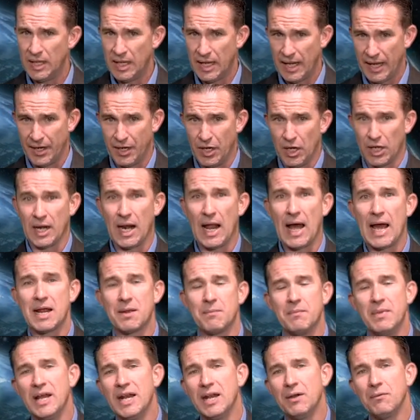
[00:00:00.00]
And
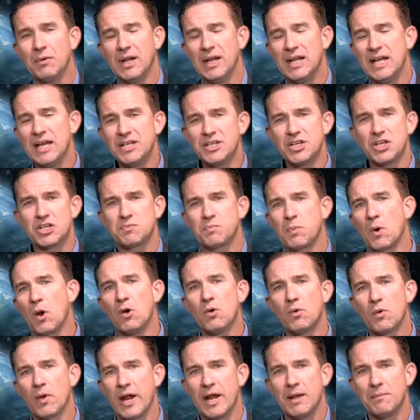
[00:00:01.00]
unlike many religious
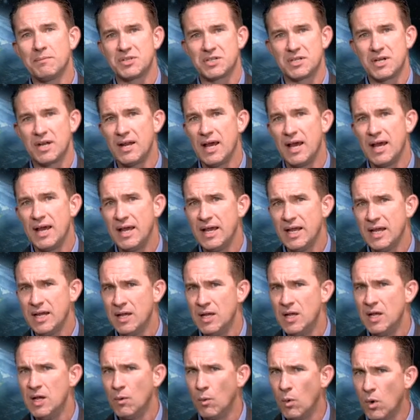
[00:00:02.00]
programs today,
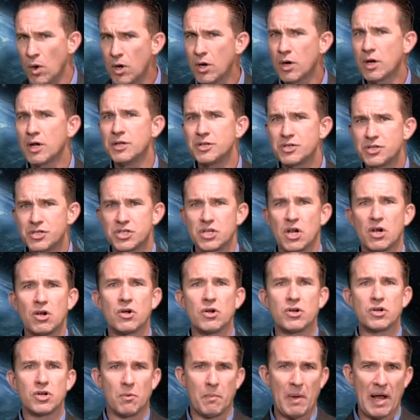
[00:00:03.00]
we're
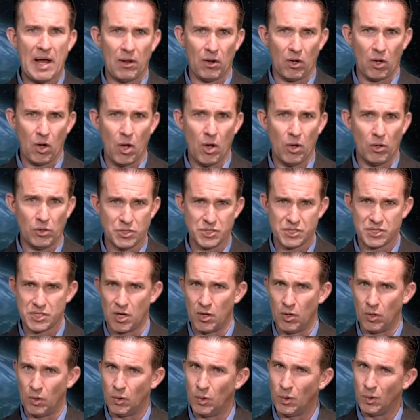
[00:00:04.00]
concerned about lost
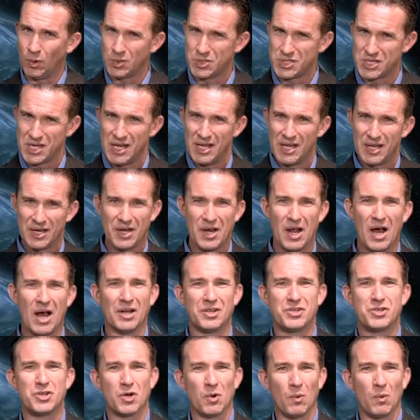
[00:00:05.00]
souls, not your